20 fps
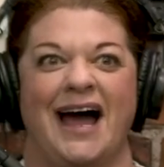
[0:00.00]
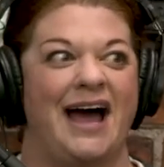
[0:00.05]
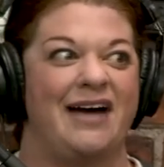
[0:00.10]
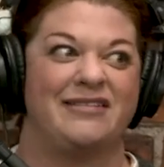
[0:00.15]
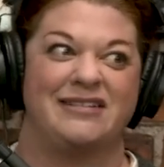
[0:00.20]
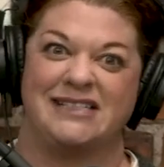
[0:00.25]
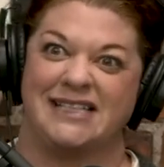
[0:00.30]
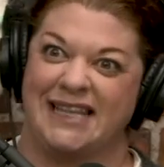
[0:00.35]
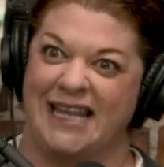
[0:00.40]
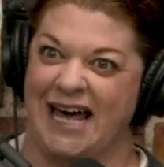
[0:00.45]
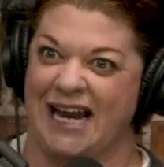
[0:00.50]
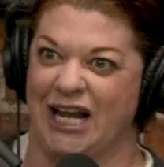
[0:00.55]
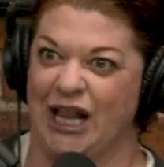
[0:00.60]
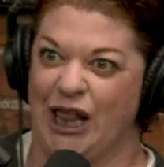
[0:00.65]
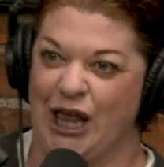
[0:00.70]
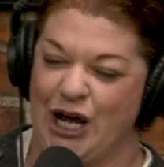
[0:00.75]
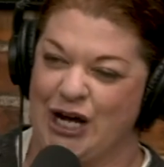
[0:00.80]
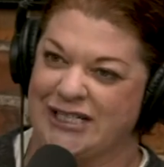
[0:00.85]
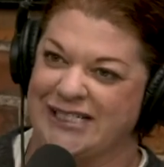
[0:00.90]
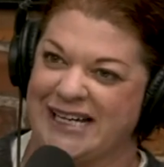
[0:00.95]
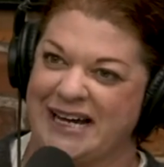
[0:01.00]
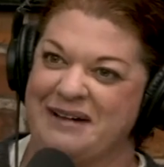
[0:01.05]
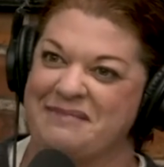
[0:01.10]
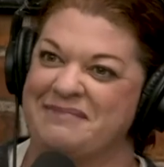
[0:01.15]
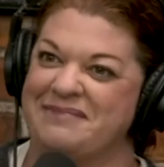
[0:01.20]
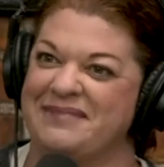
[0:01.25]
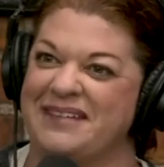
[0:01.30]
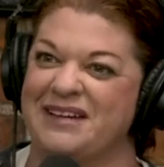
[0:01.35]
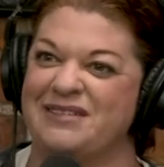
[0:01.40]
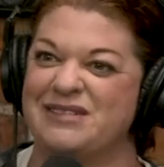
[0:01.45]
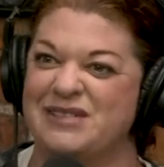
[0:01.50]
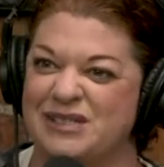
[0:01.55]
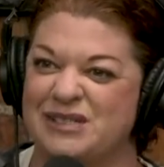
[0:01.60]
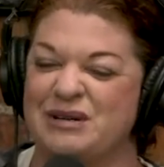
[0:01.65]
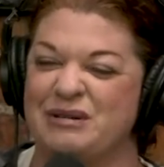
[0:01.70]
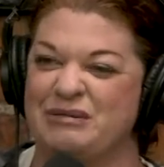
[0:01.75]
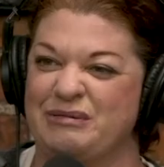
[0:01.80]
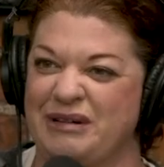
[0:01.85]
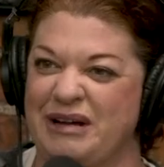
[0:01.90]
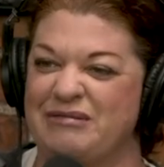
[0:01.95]
I haven't done that in a long time. It was
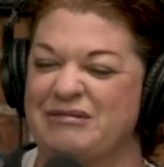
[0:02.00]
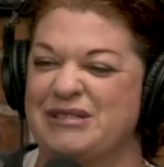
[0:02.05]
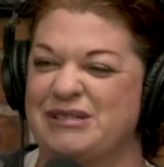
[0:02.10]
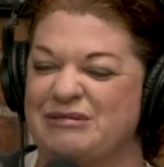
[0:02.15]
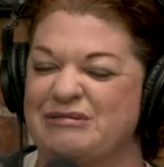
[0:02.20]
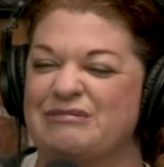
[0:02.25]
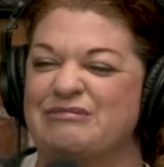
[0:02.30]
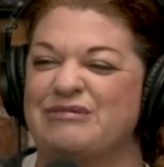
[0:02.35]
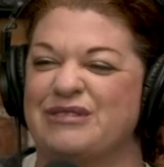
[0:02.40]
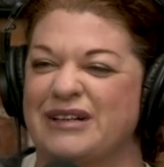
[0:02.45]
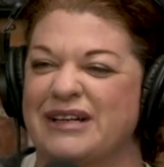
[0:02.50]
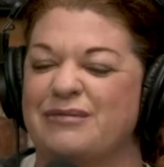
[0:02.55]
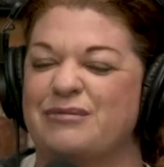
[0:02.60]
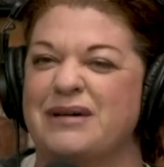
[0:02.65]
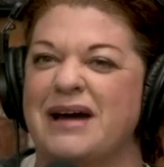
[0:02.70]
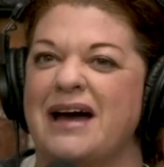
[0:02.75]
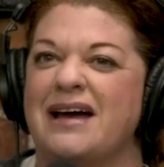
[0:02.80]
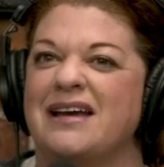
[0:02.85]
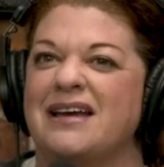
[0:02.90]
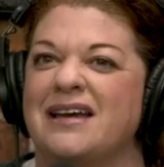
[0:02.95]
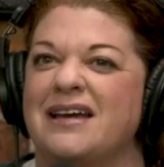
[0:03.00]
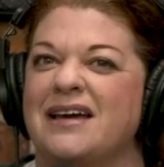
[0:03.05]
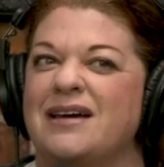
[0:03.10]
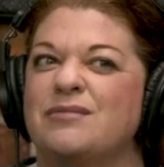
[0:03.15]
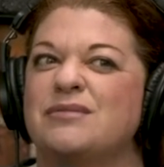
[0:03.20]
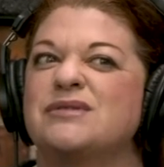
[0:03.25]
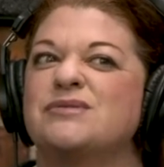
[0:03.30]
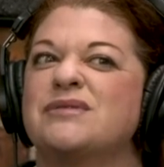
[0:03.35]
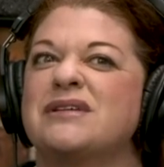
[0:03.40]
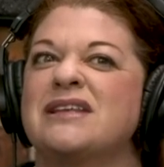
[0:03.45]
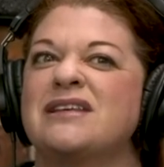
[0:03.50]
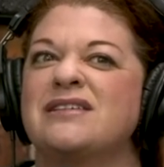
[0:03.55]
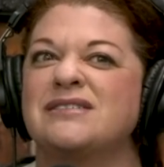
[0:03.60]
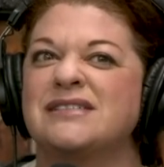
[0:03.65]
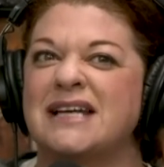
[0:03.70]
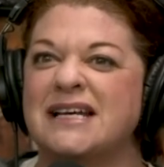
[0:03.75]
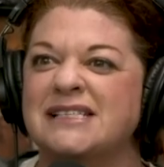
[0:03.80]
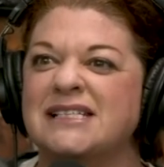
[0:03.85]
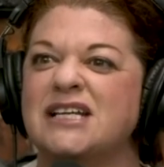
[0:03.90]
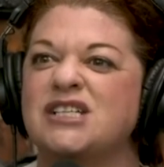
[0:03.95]
one of
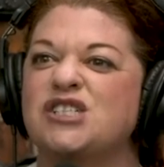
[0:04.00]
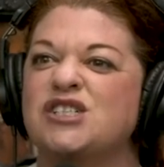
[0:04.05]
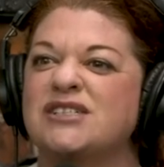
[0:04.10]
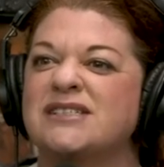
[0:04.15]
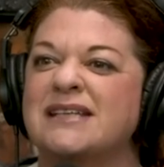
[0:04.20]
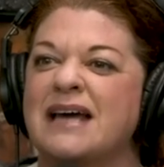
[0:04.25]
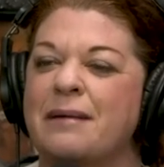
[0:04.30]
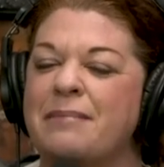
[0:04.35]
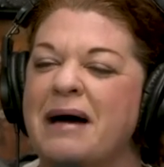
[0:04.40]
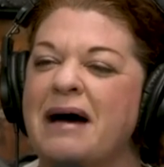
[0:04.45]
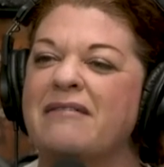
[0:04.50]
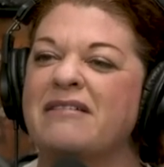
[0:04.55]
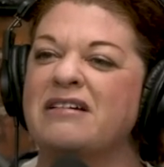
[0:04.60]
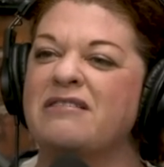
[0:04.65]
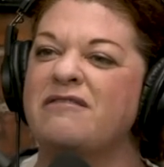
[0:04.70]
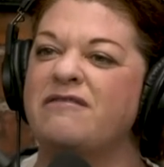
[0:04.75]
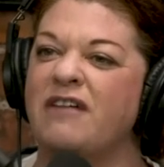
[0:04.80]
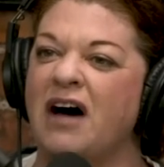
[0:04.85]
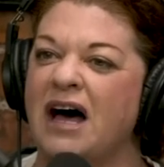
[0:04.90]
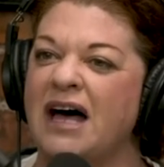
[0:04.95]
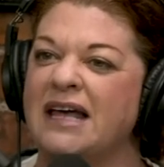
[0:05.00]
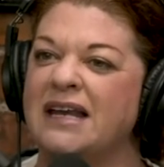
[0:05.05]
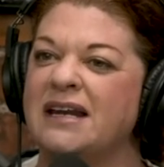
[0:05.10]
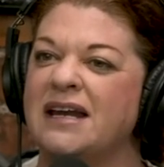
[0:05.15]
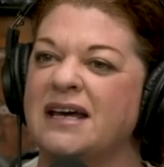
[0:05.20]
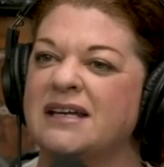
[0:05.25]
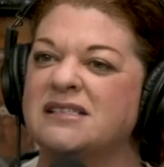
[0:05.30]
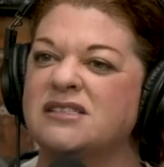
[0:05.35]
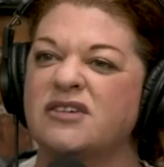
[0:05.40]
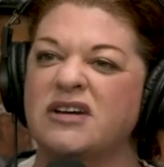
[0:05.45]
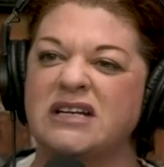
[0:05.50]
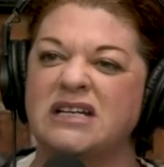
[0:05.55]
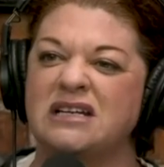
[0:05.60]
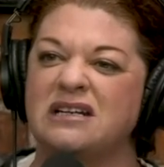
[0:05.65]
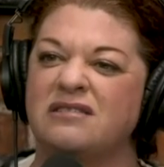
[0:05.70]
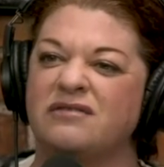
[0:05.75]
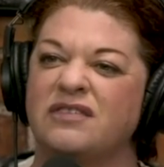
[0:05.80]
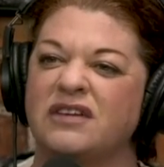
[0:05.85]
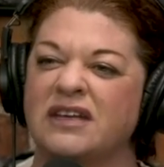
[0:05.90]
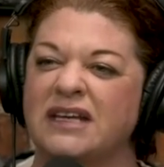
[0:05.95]
those nights I just kept having fun, and so I
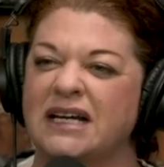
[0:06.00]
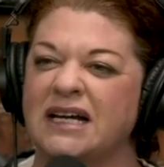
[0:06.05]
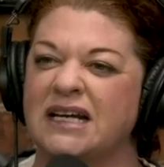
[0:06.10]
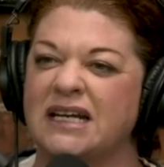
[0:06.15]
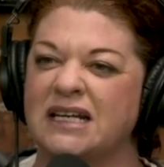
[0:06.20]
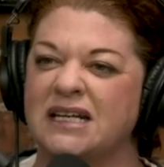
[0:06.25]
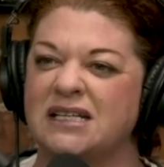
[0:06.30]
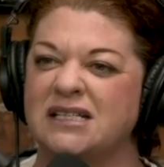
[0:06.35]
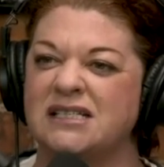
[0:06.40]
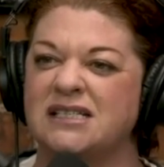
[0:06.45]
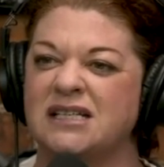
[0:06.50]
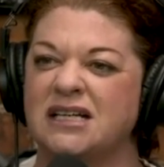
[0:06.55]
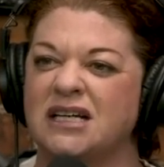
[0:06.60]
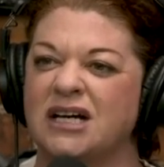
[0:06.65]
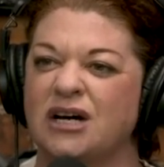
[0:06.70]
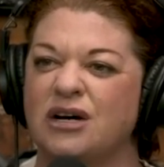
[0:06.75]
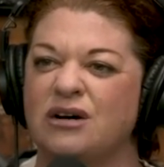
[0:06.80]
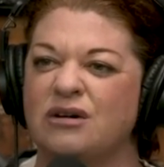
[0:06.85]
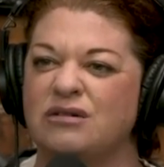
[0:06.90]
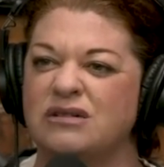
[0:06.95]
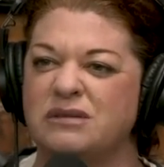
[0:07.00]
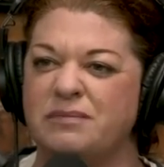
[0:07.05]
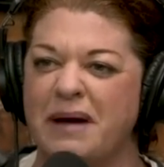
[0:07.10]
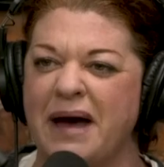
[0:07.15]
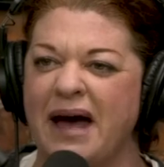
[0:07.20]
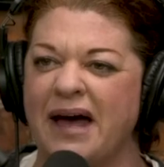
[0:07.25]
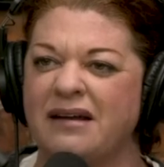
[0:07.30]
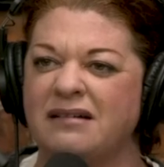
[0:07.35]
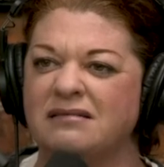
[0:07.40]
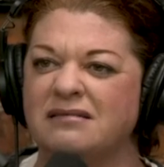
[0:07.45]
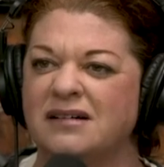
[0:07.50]
didn't feel like I needed to go to bed.